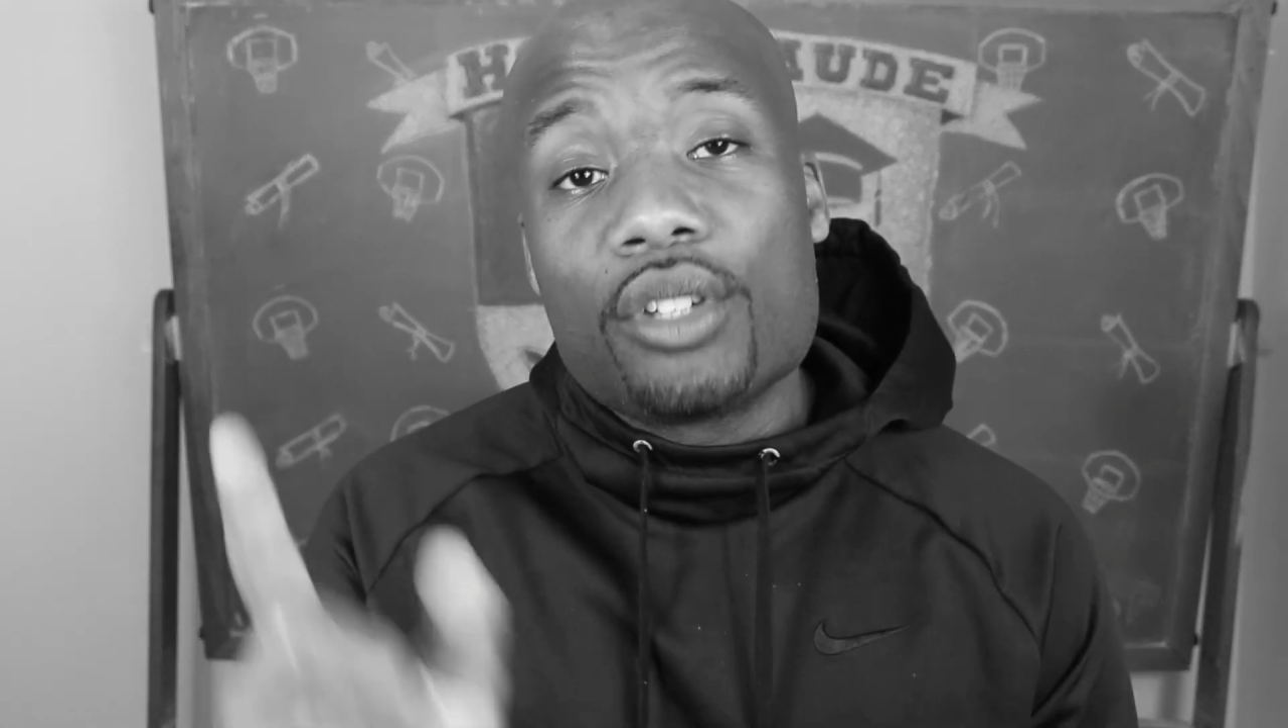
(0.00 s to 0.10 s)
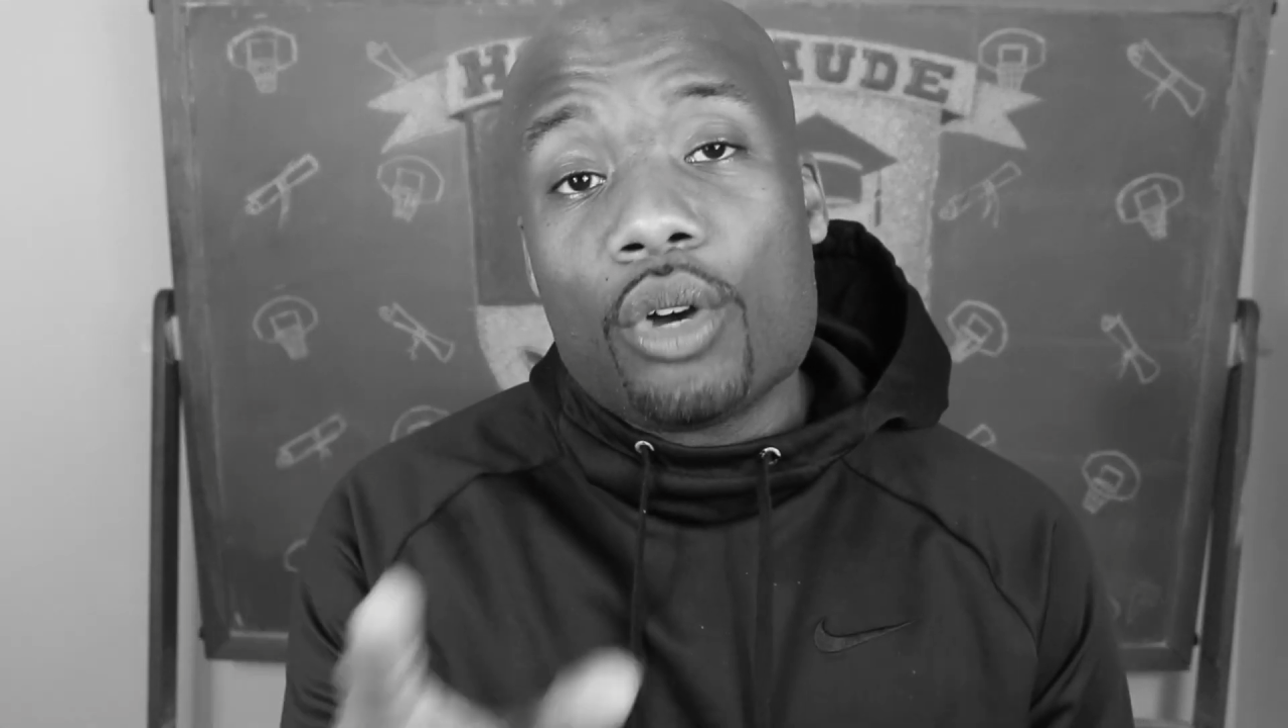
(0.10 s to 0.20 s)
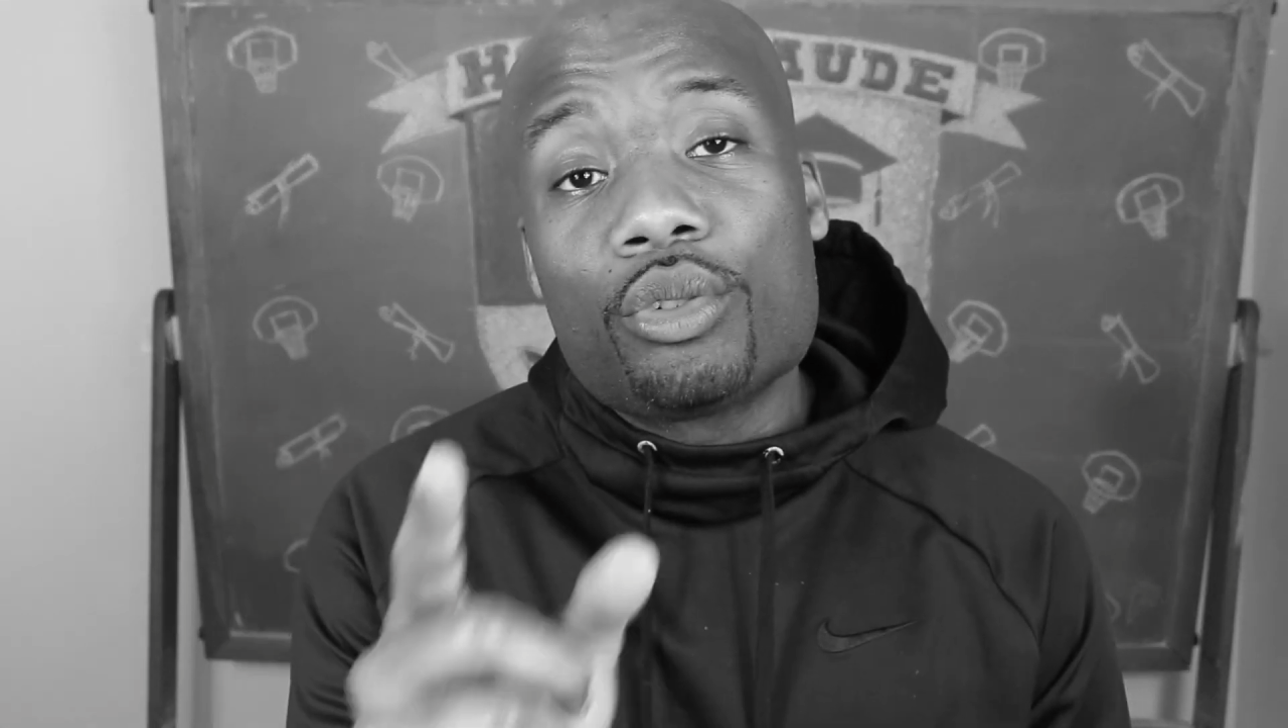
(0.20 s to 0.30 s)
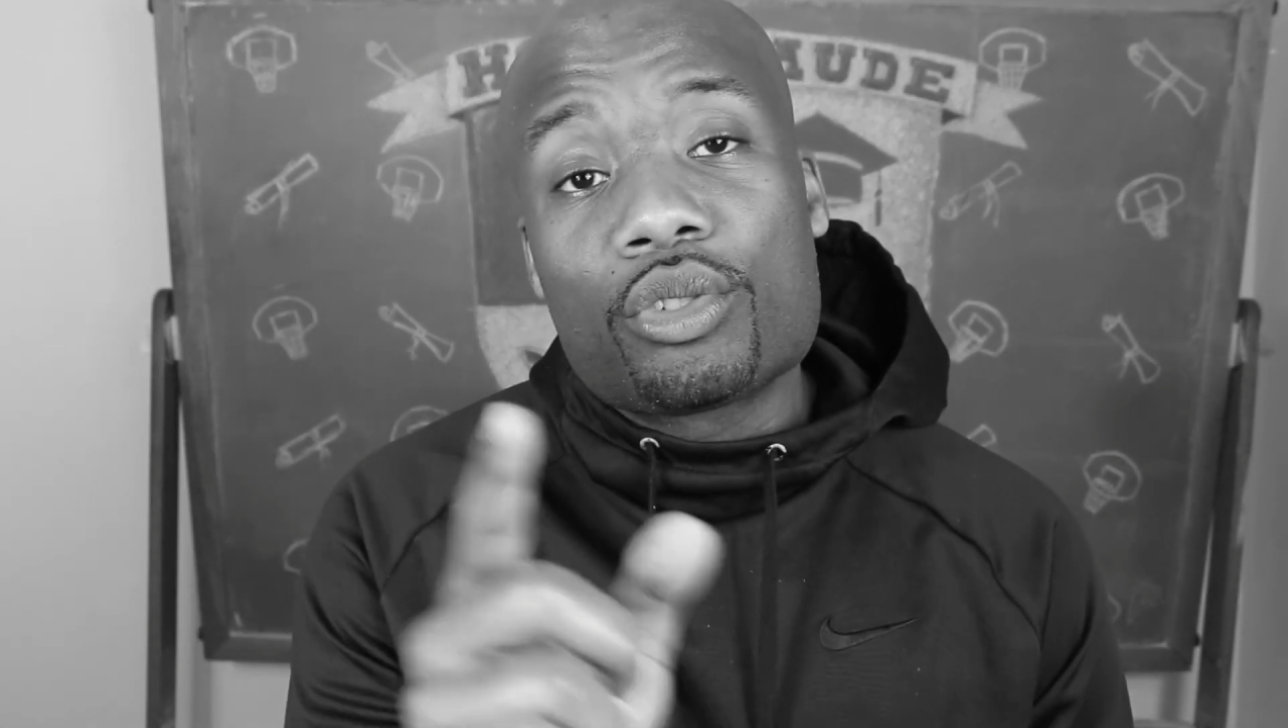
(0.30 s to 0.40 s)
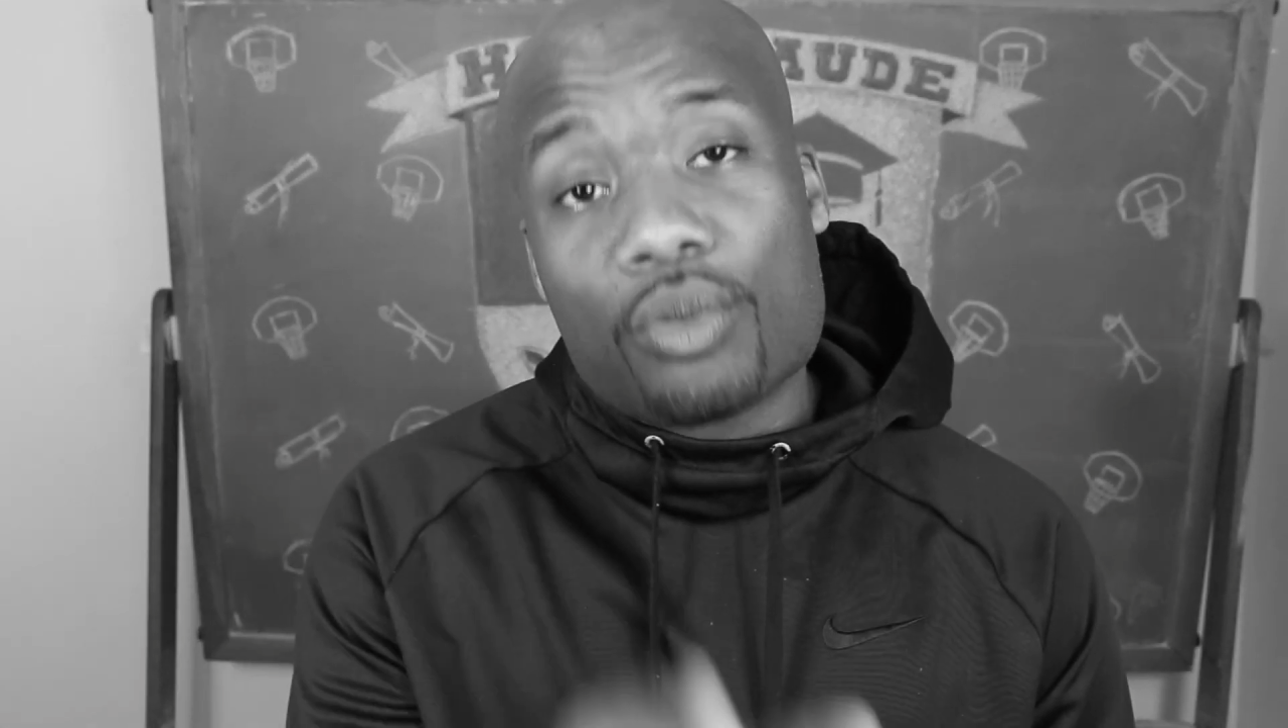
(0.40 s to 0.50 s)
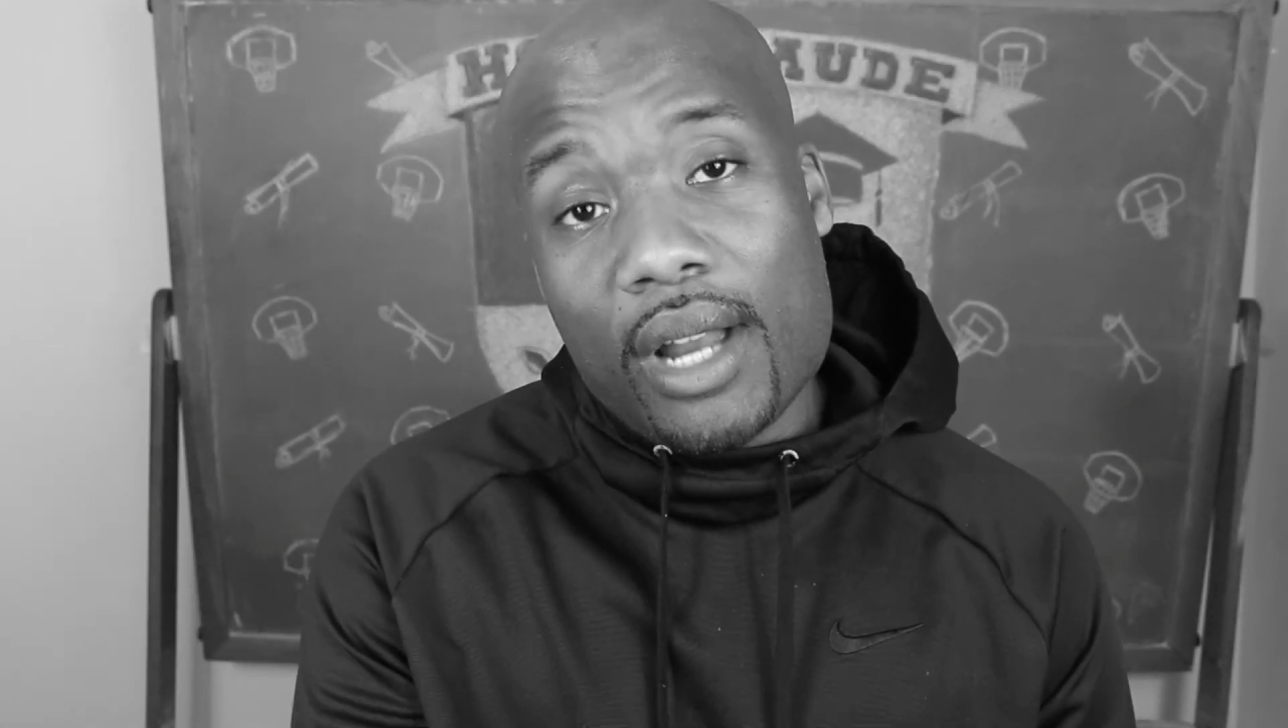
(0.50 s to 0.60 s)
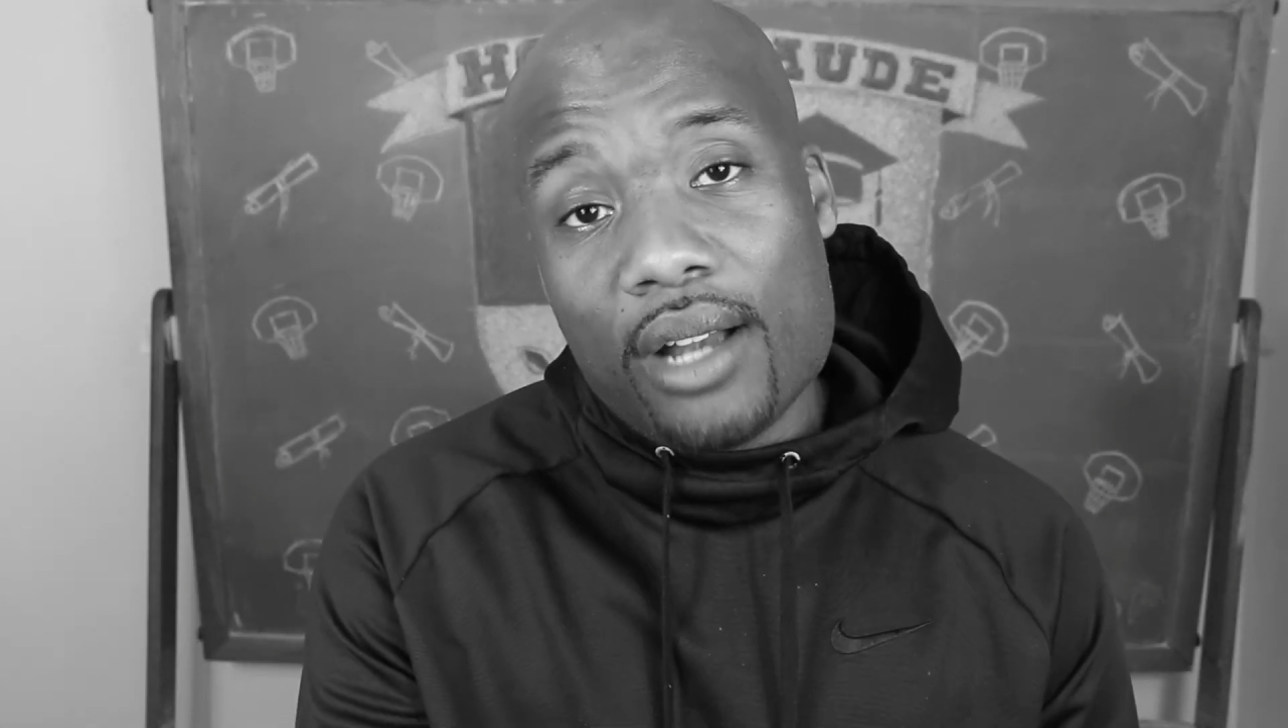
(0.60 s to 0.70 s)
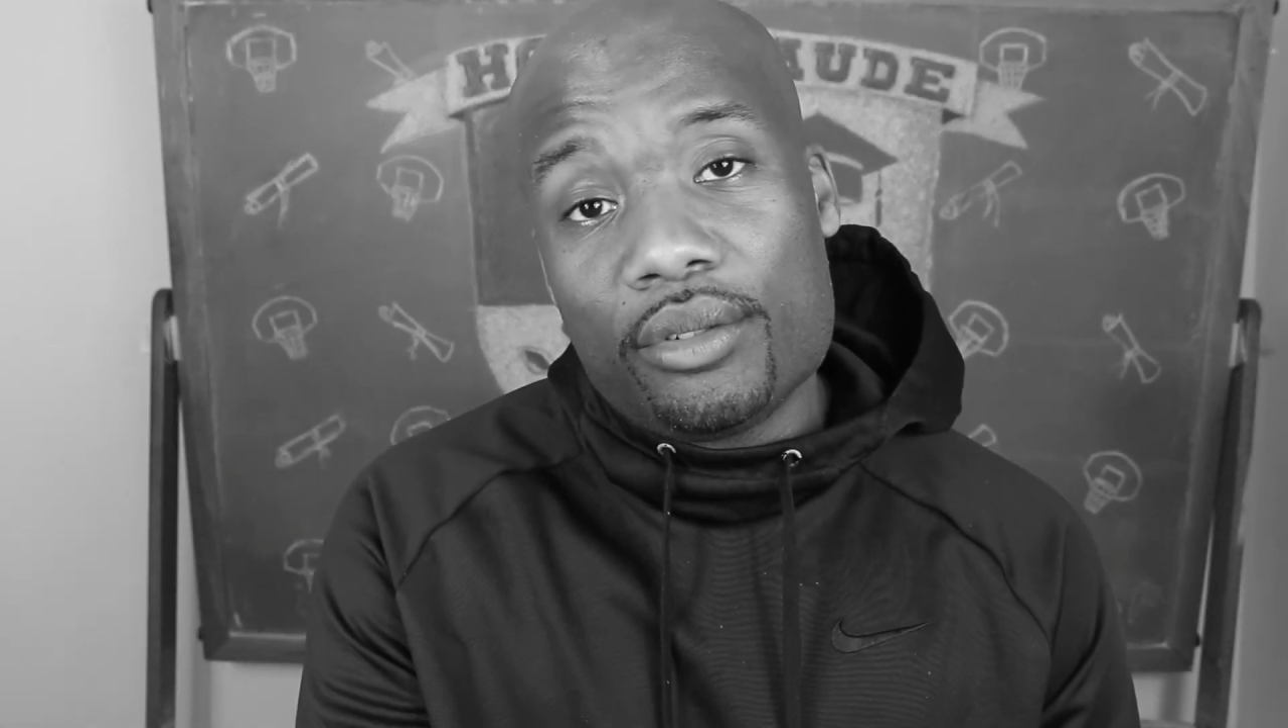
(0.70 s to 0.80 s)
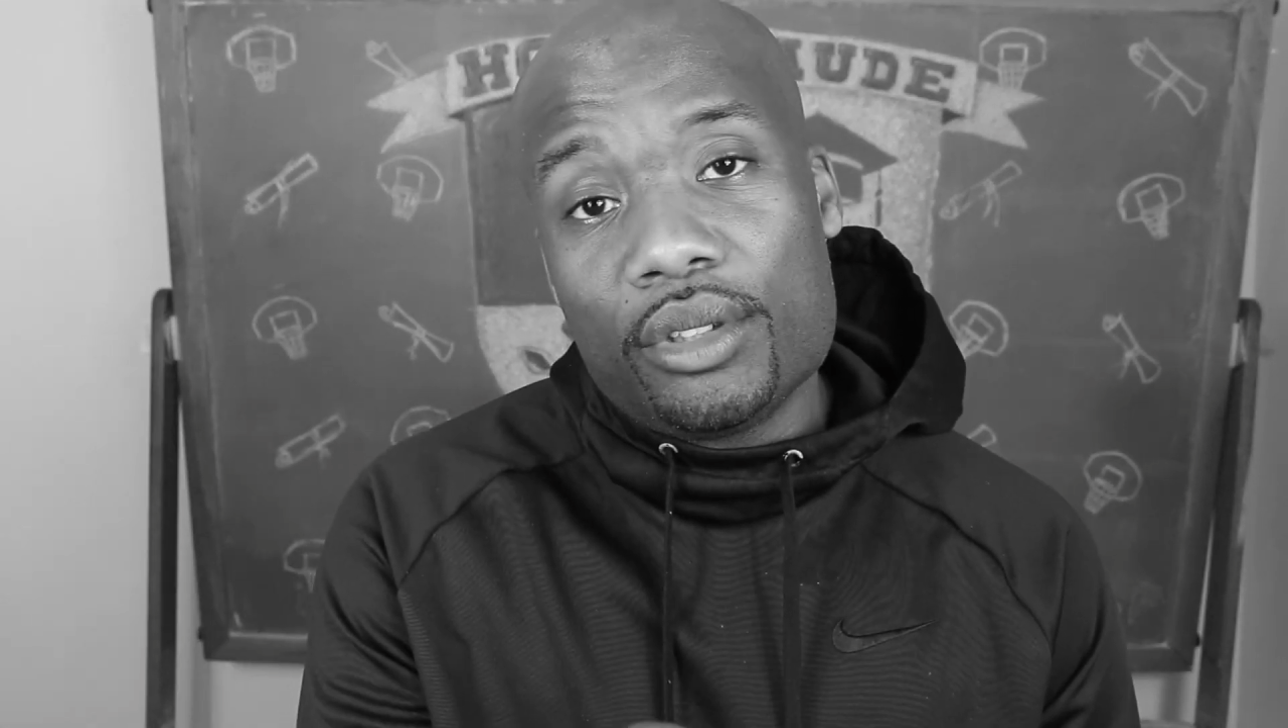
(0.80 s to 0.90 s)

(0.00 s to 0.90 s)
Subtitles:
knows around